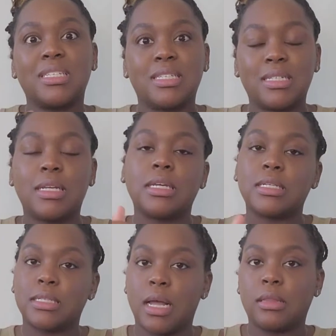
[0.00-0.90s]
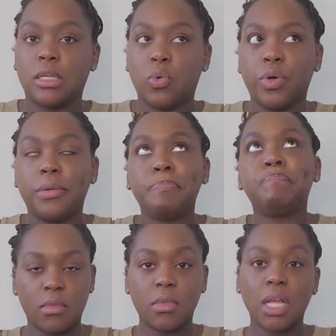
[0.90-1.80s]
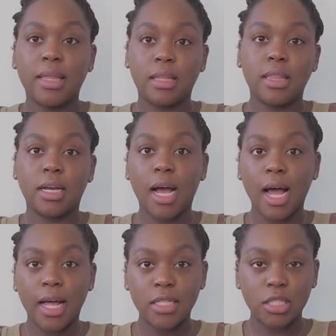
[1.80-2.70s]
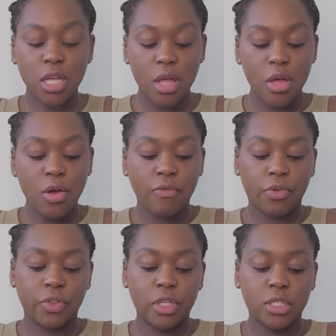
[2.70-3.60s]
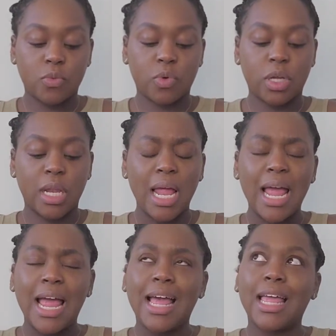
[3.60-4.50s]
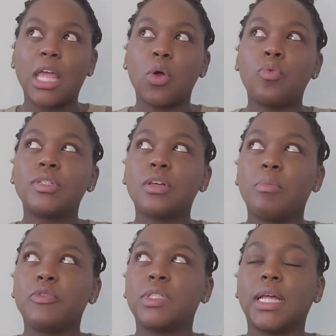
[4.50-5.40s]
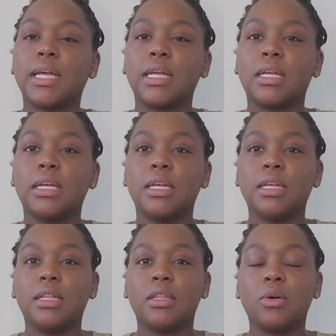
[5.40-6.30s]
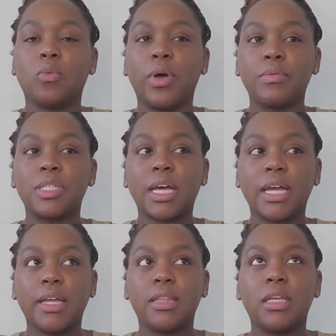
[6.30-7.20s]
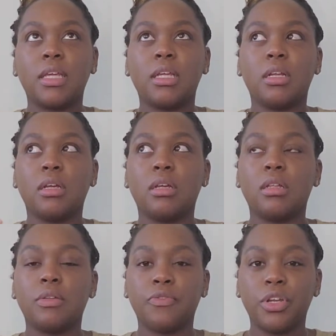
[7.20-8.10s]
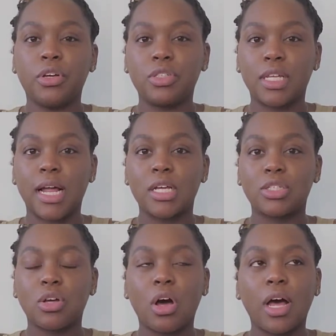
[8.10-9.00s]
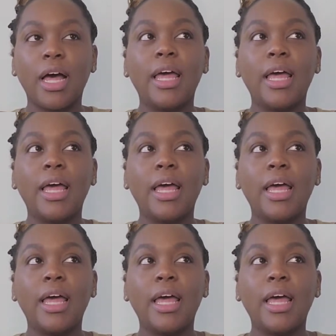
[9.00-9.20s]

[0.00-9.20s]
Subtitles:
stick, it's not liquid. And then the cons for this one, it was almost like the website and then the videos that I saw,